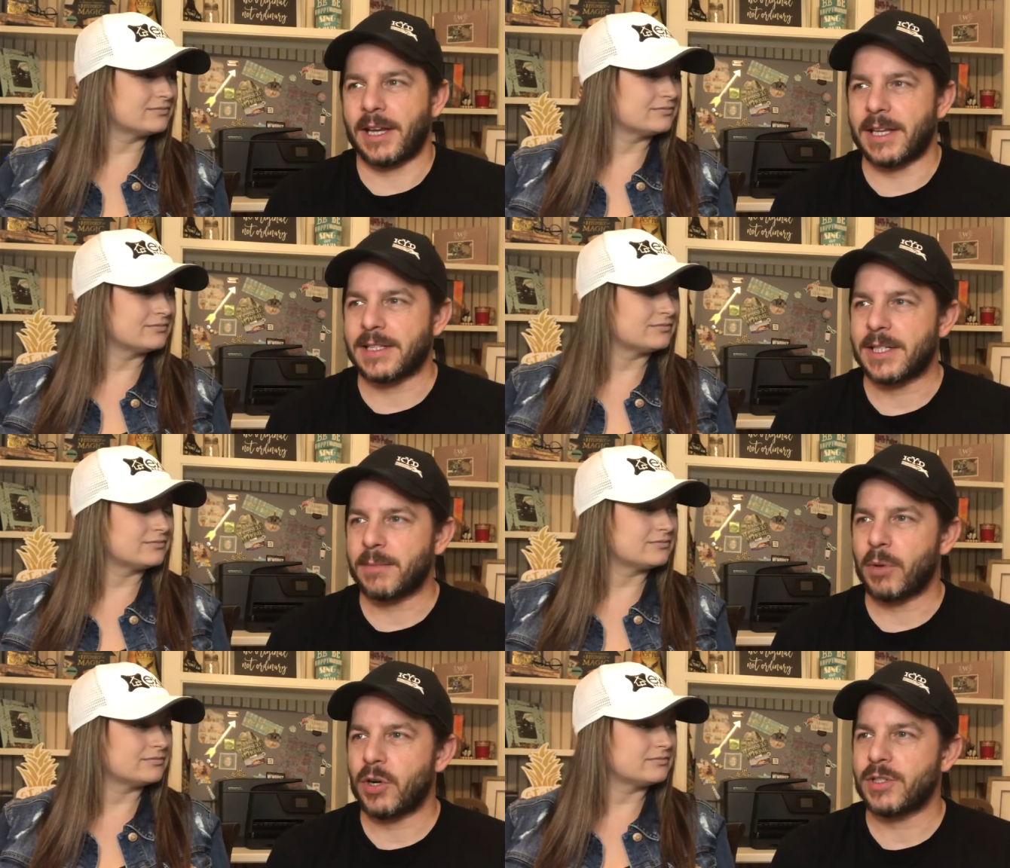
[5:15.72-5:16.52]
Speaker 1: I guess, in
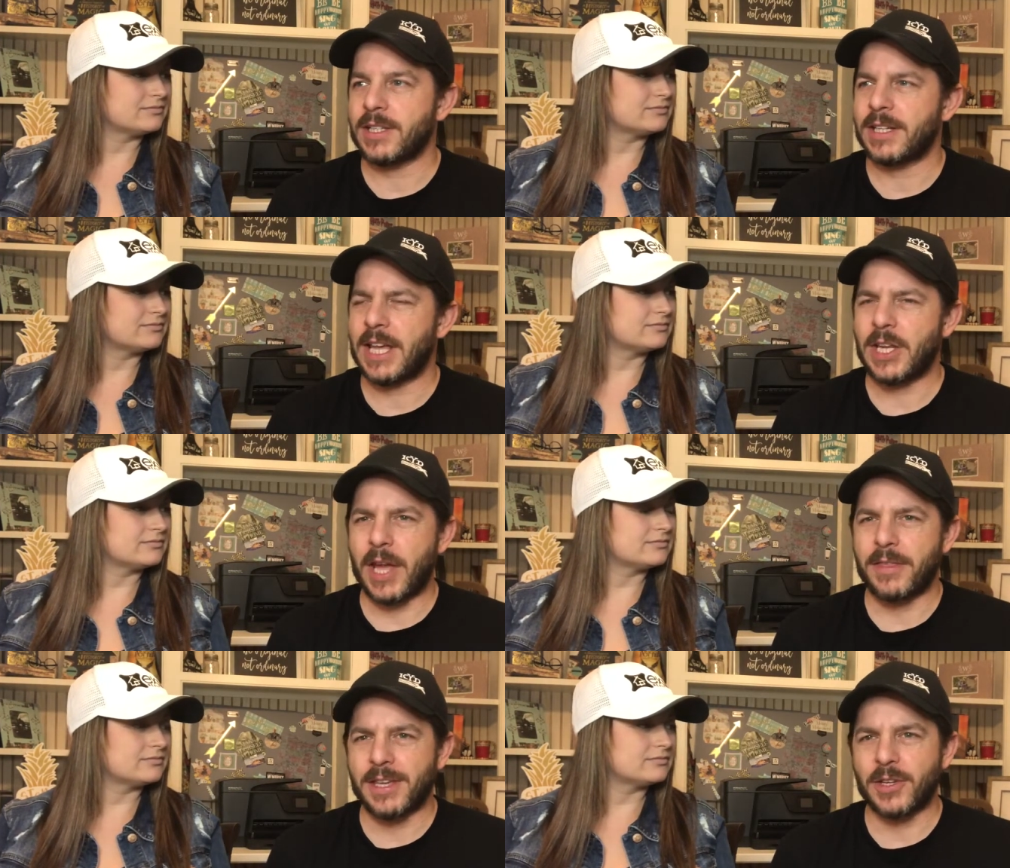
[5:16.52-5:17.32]
person. And I
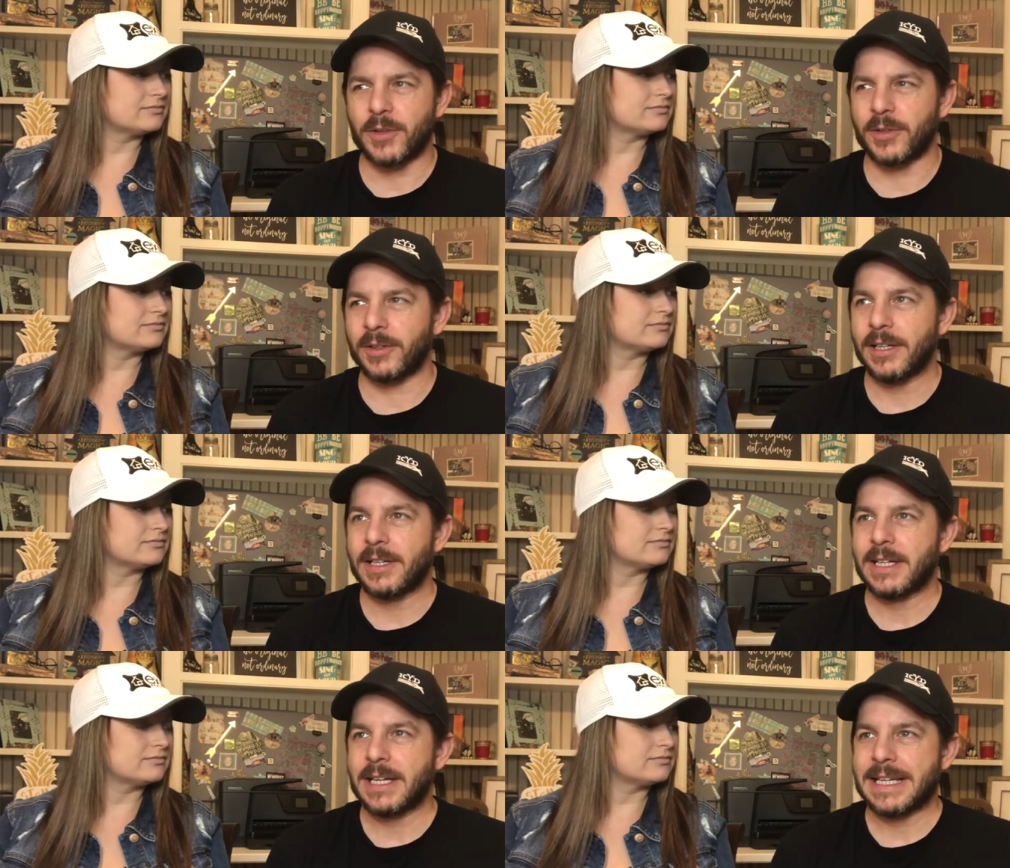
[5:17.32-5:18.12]
think you'll
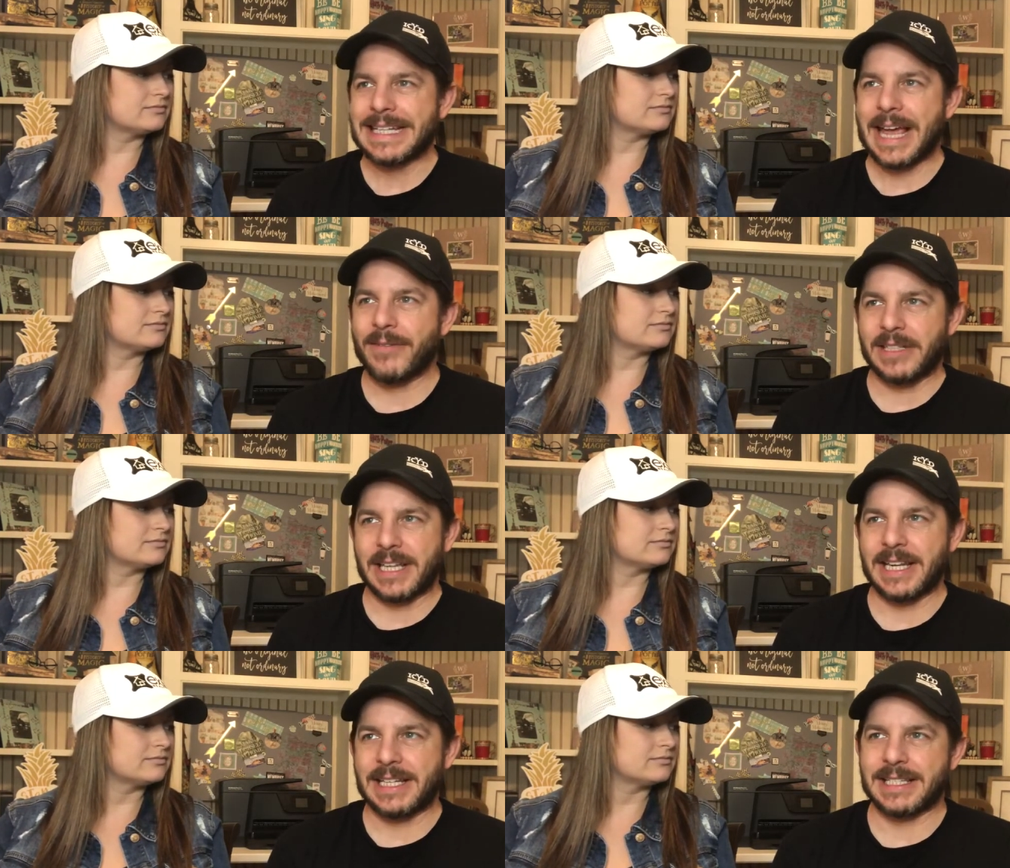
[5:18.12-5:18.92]
have a
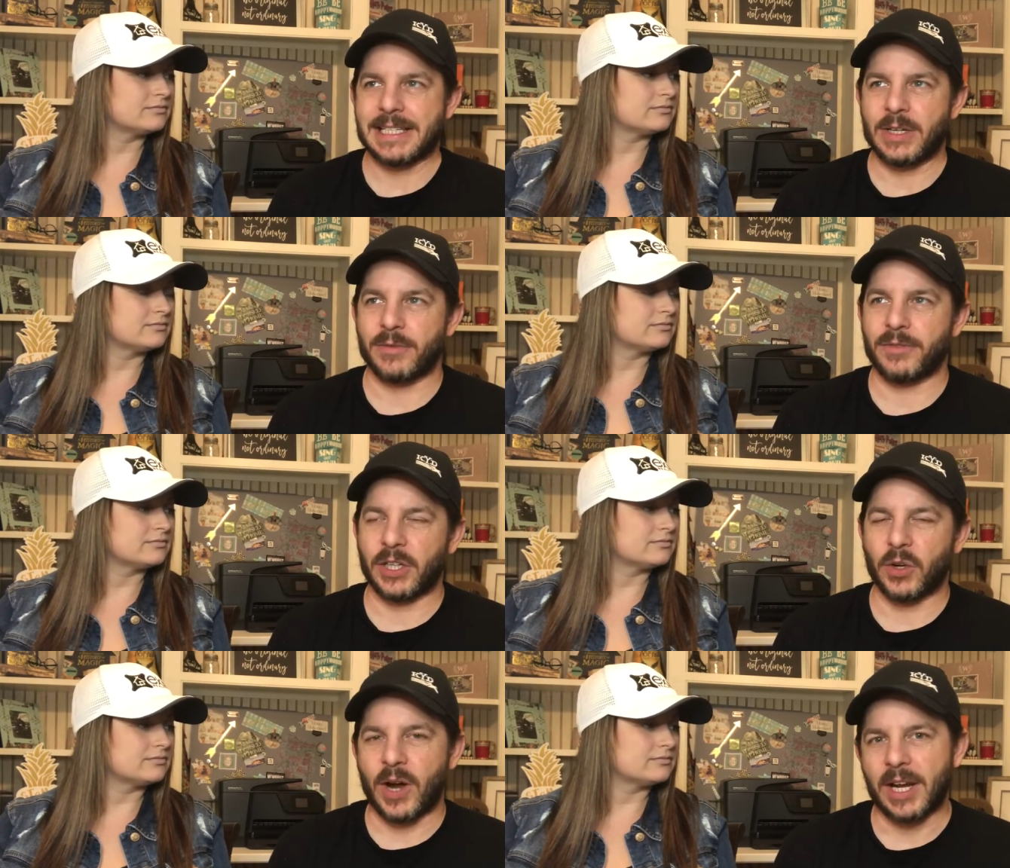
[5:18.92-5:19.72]
tendency to
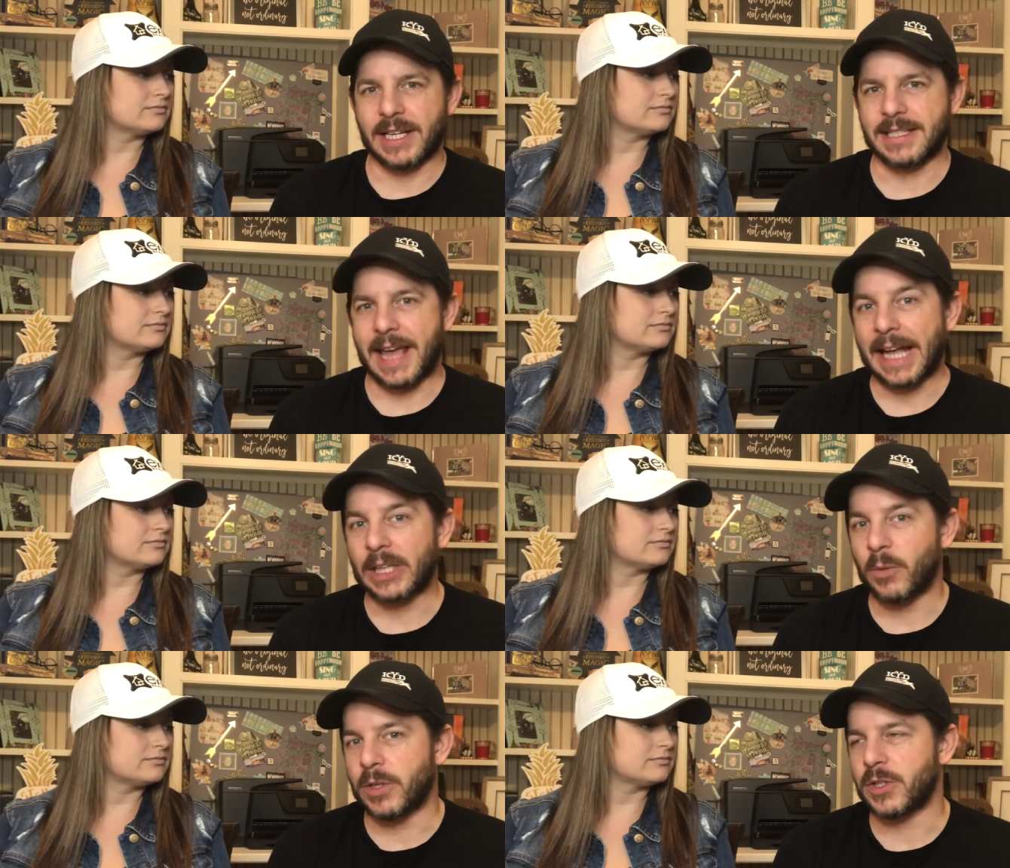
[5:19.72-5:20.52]
figure out exactly
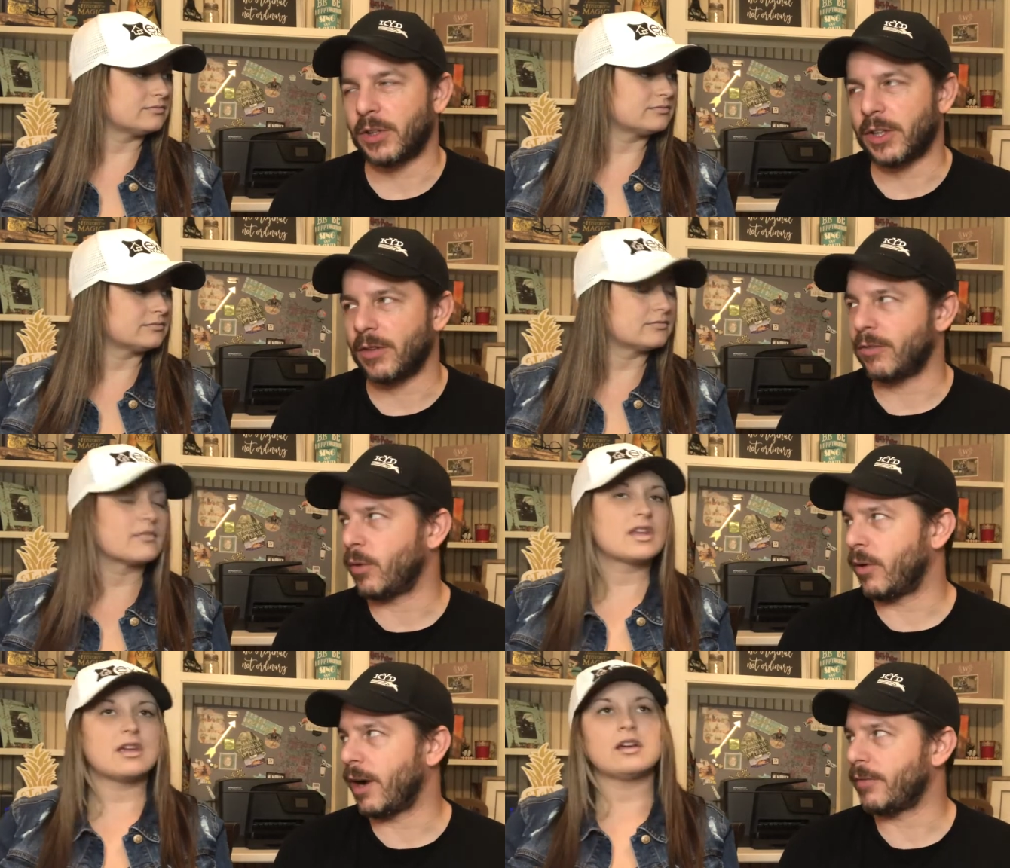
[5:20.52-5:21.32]
what you're looking
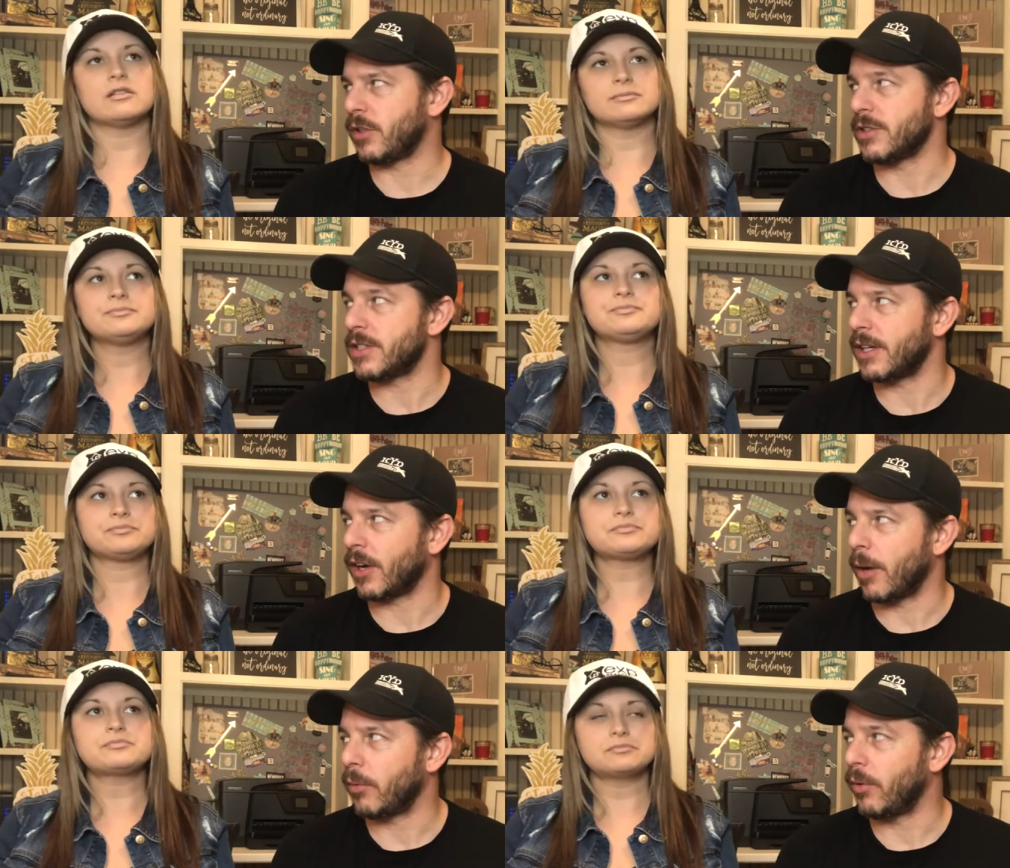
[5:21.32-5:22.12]
for yeah. after you see a
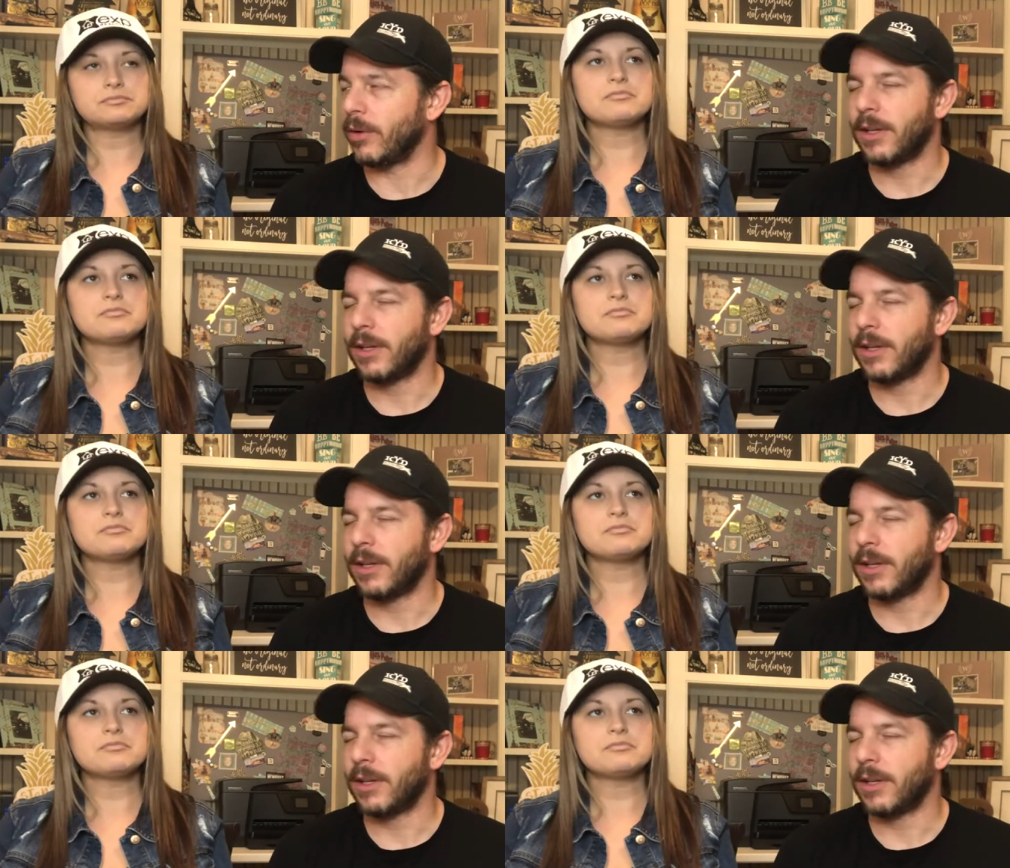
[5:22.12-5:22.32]
couple.